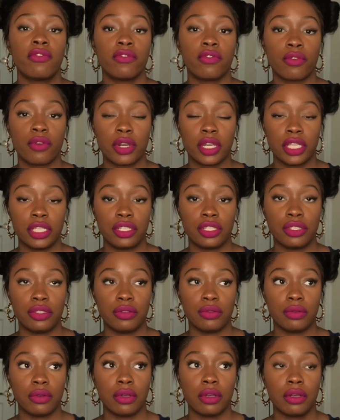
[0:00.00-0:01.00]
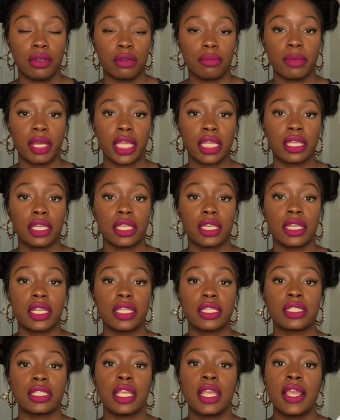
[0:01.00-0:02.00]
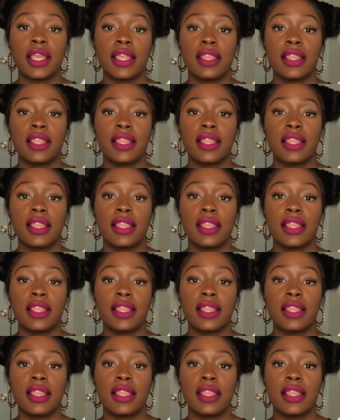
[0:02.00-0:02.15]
forty-two. Oh my goodness.